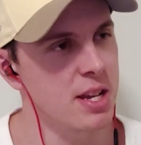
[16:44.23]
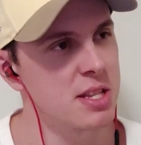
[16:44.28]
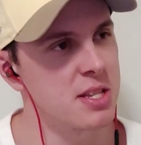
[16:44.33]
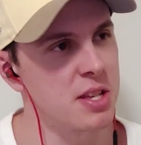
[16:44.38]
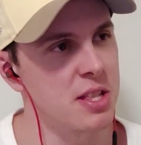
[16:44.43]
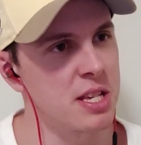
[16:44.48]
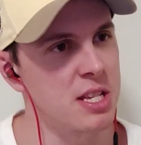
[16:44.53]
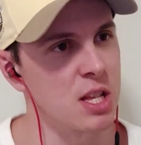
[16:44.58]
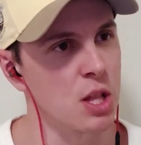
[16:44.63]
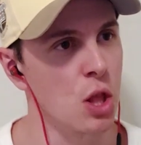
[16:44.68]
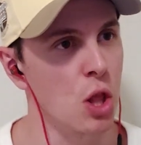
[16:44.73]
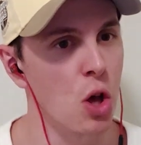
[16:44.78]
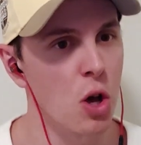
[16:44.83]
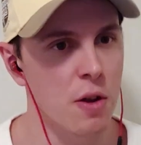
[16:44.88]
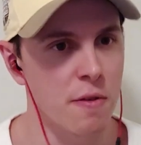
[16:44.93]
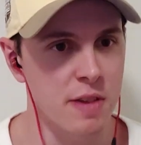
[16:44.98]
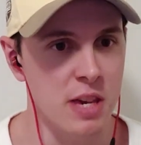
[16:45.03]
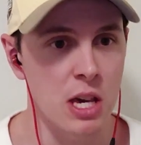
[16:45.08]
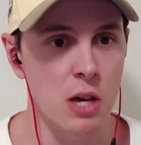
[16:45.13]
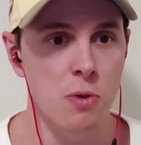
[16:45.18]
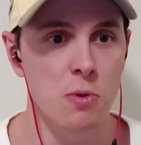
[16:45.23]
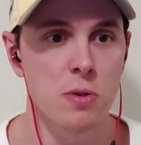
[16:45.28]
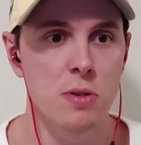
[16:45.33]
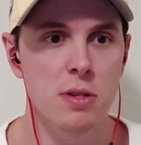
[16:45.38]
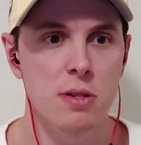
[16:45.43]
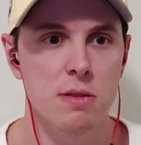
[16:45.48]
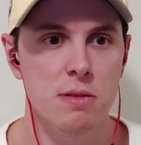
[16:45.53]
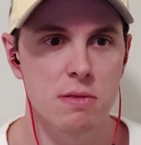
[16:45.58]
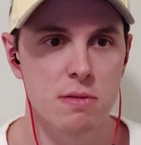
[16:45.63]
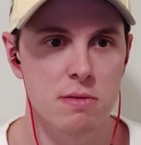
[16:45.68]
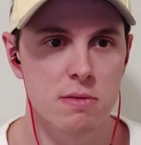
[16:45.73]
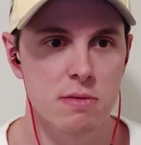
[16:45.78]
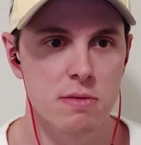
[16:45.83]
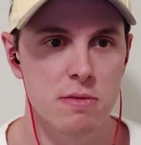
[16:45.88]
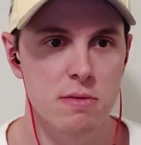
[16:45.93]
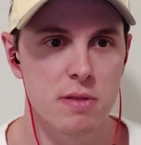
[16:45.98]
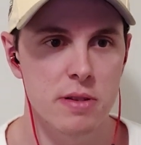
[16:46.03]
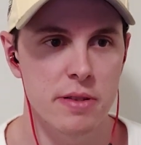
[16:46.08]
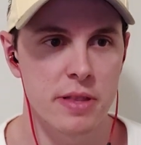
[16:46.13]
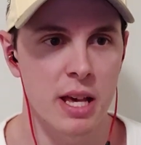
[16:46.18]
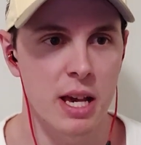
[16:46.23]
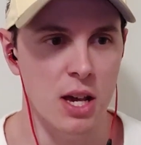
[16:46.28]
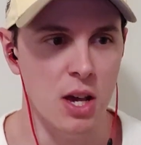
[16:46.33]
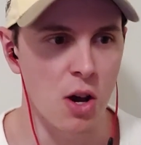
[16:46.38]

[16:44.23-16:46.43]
So there's a lot of kills that